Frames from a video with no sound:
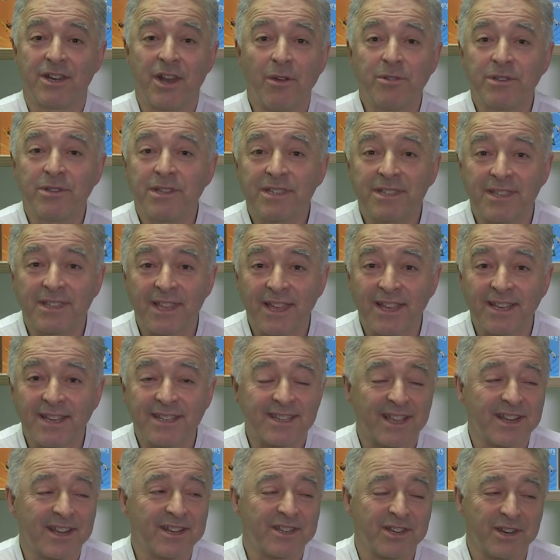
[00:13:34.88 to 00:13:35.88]
notice
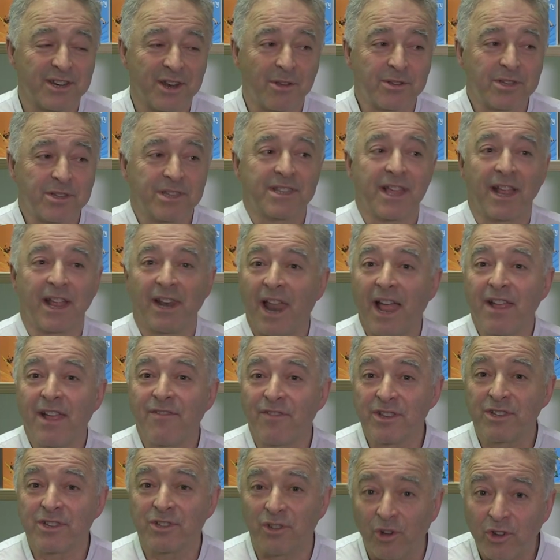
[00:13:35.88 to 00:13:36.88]
things and to notice that
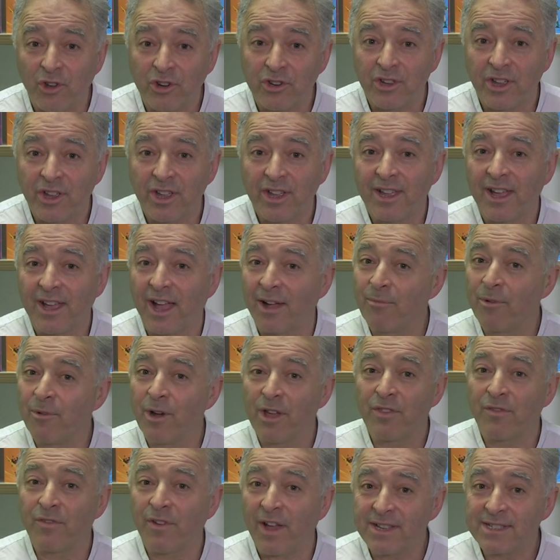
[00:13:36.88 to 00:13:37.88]
life is good and
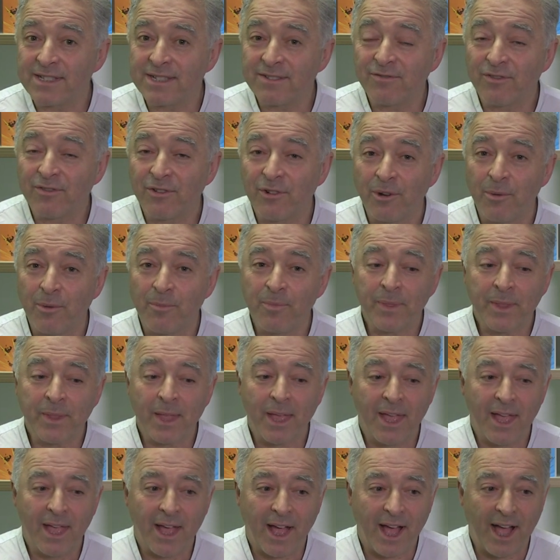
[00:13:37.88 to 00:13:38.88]
worth fighting for.
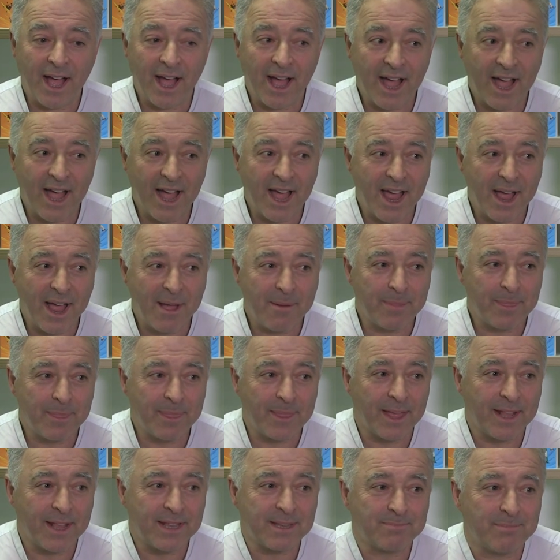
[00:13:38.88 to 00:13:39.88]
Uh,
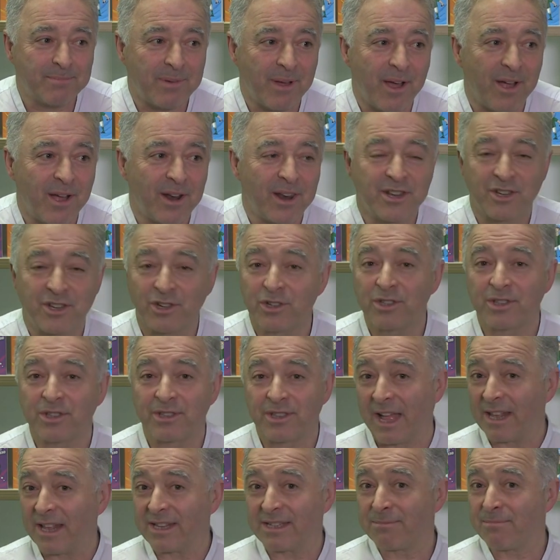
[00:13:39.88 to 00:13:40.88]
it's partly just
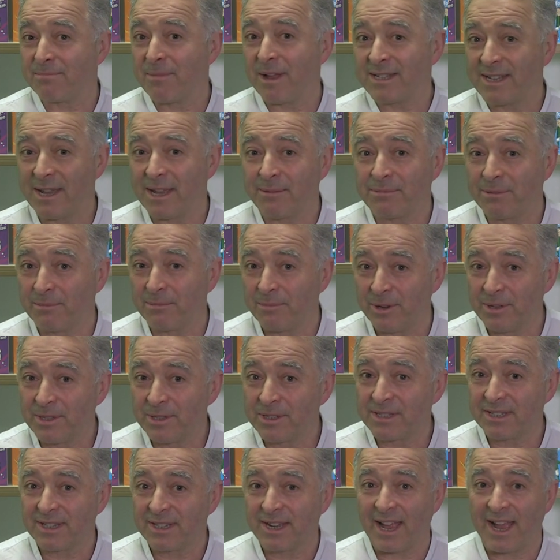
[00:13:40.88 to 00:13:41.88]
that's my
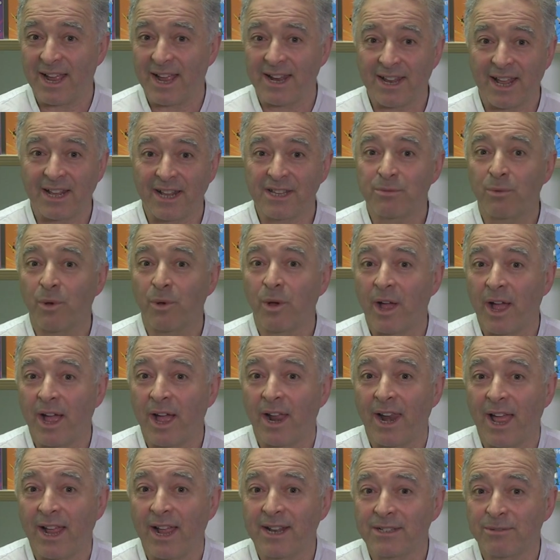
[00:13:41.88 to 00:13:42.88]
temperament and that's what
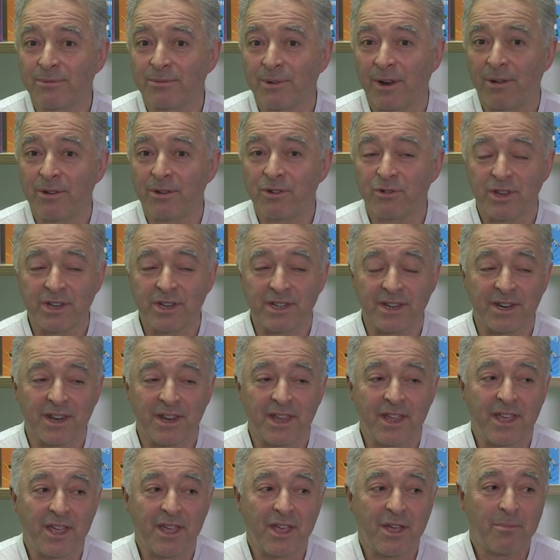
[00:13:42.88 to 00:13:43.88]
I liked when I was reading.
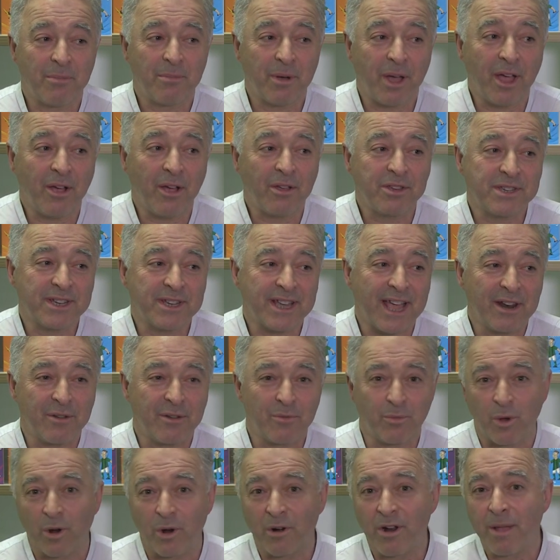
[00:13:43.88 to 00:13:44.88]
But I also kind
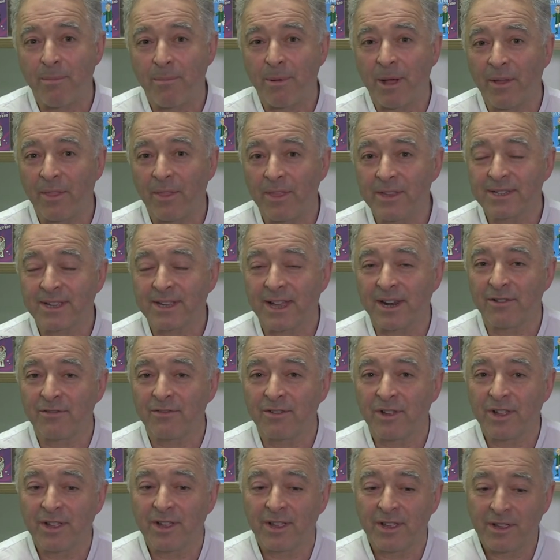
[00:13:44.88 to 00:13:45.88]
of worry about this kind of,
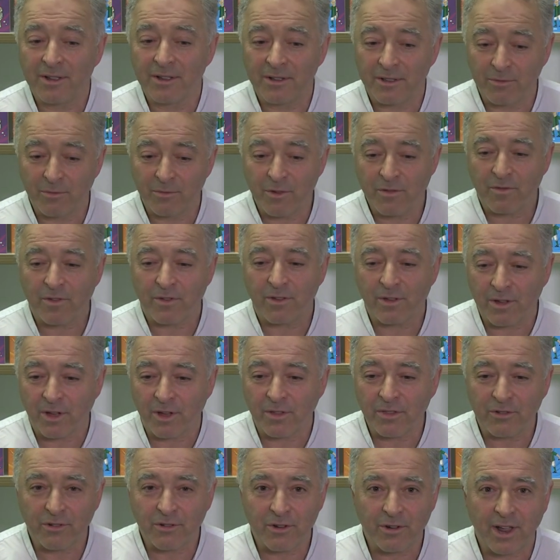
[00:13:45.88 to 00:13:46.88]
we've
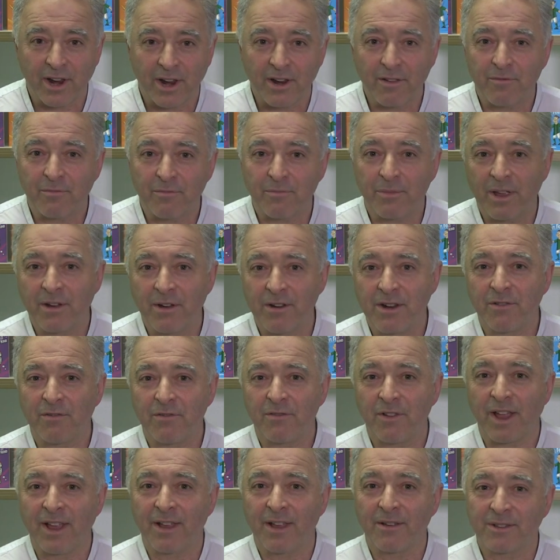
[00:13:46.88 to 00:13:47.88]
gone through kind of period
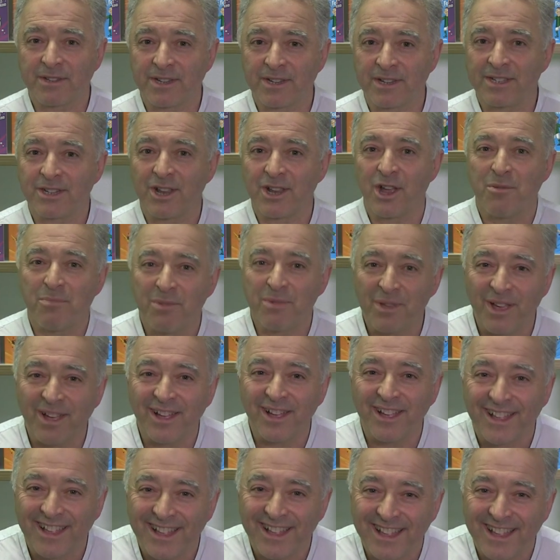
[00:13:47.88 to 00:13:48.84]
of like dystopia